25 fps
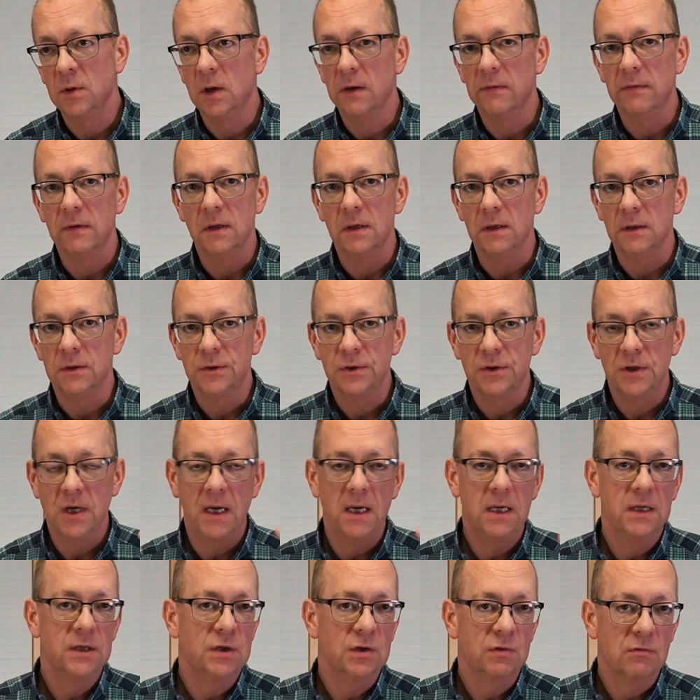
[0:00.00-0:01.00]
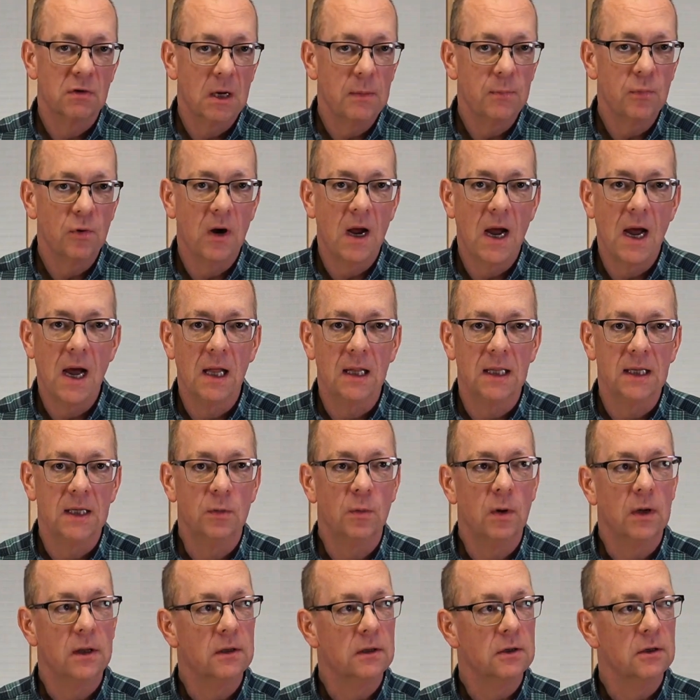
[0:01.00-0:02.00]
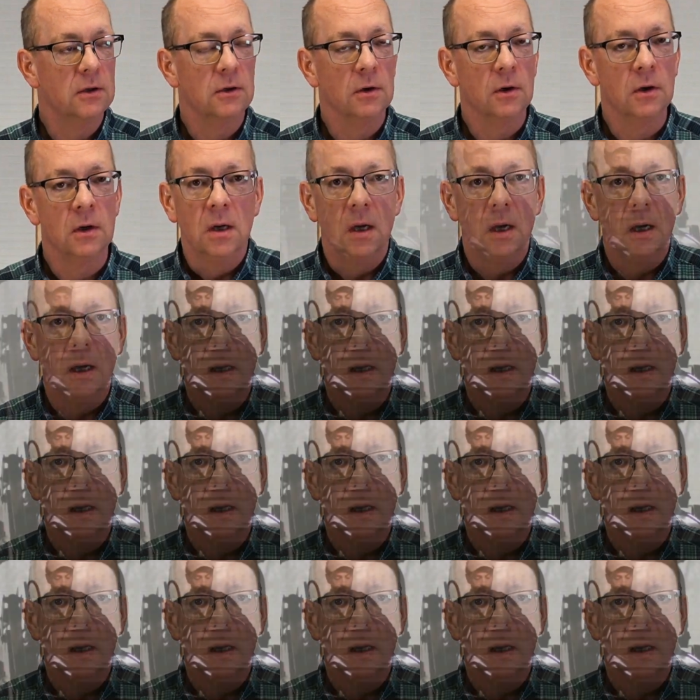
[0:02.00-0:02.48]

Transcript: you have a chain scraper alley, whether you're